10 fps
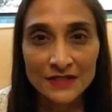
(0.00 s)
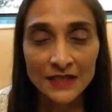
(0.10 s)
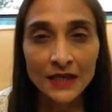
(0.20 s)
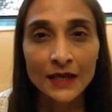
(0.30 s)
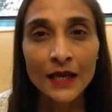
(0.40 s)
the
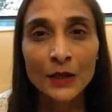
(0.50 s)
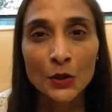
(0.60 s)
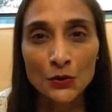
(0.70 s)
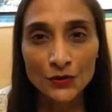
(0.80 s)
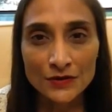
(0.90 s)
day and
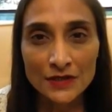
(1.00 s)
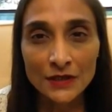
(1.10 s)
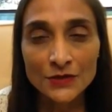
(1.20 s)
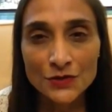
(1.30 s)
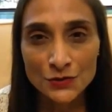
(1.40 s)
learns it
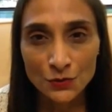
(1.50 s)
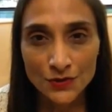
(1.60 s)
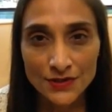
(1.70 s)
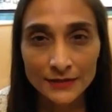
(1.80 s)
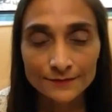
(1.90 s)
and
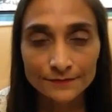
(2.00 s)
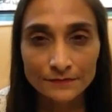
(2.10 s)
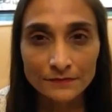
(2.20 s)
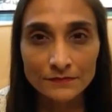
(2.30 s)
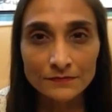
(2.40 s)
stores it.
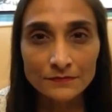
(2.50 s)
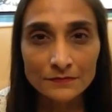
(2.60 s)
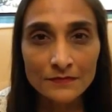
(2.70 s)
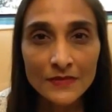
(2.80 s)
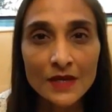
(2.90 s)

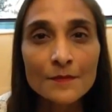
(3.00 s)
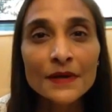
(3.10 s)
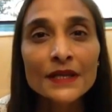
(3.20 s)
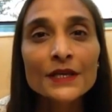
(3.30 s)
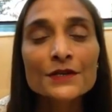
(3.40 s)

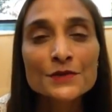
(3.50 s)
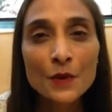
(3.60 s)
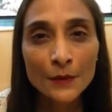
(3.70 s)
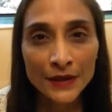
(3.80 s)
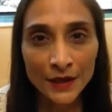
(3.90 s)
But here's
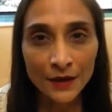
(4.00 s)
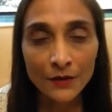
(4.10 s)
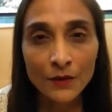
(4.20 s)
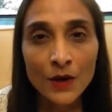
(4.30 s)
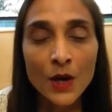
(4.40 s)
what we
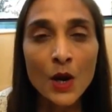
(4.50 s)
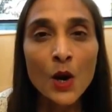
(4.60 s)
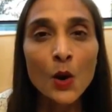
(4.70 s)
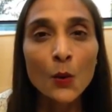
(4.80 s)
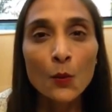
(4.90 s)
know.
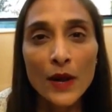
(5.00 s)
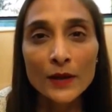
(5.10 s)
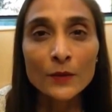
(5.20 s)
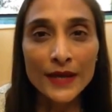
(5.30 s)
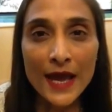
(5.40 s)

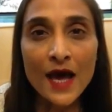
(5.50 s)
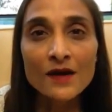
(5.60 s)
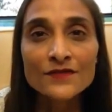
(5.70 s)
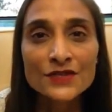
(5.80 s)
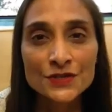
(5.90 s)
When we
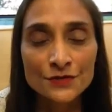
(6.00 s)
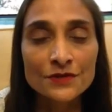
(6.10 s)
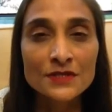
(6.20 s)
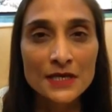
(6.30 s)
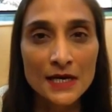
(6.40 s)
have
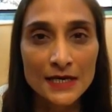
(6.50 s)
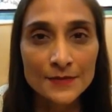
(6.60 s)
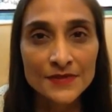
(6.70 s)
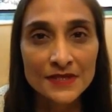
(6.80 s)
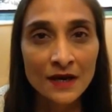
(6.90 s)
certain
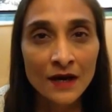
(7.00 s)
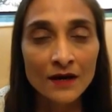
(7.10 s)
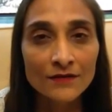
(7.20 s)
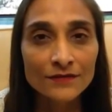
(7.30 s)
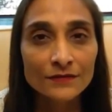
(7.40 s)
types
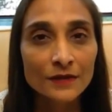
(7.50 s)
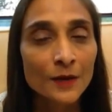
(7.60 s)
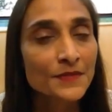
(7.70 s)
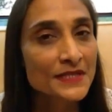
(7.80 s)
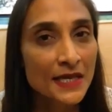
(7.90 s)
of
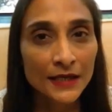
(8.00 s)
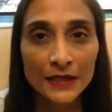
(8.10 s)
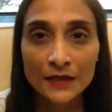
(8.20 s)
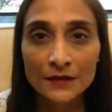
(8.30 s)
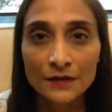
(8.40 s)

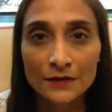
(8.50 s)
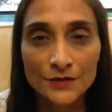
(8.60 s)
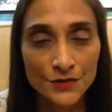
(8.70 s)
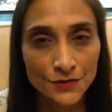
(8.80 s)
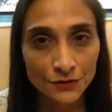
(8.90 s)
upsetting,
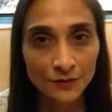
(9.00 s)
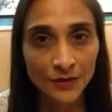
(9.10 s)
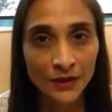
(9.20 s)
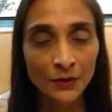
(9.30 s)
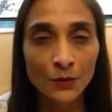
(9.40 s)

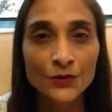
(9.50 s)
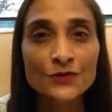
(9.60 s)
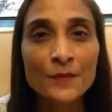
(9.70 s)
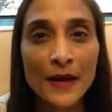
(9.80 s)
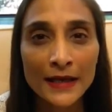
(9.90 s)
disturbing, or
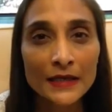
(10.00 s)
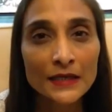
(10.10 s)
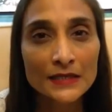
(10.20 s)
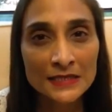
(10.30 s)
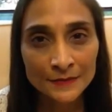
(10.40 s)
traumatic
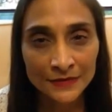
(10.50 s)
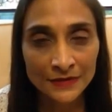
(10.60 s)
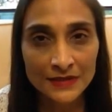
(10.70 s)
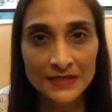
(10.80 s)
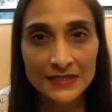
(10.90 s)

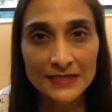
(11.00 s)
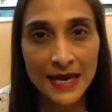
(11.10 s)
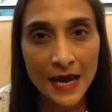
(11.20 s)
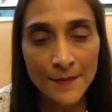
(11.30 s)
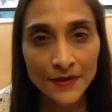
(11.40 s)
experiences
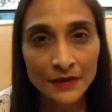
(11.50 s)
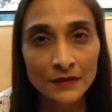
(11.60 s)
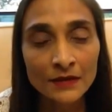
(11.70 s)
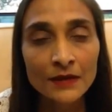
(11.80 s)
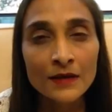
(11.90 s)
happen,